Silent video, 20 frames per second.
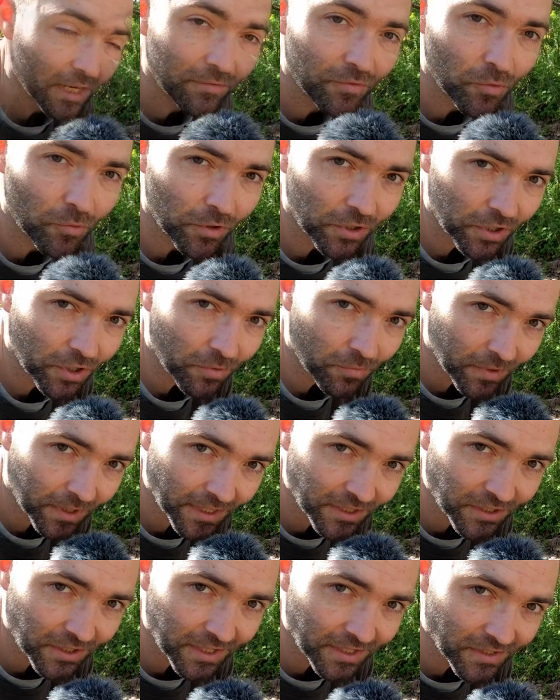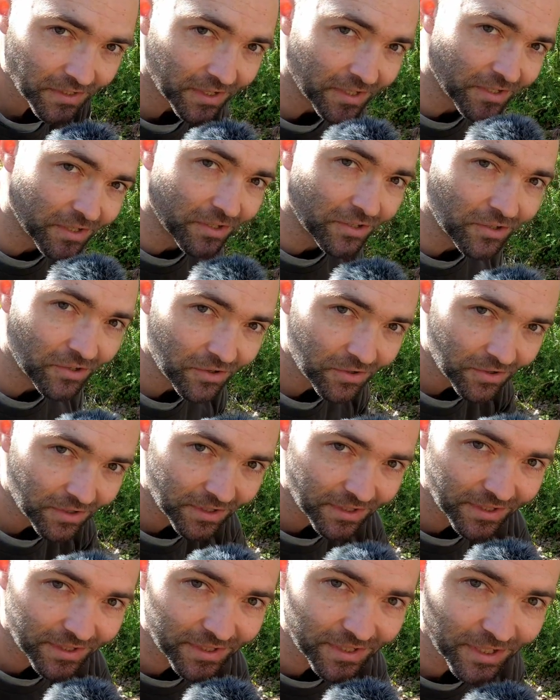And if you want to know what each of these guys can do,
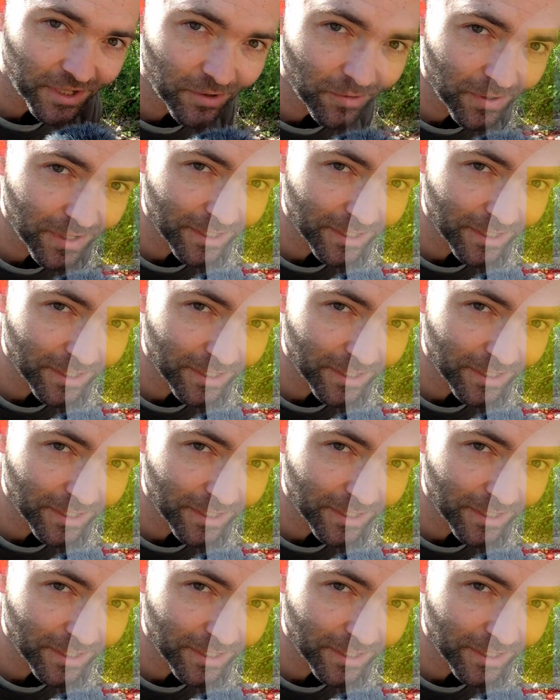stick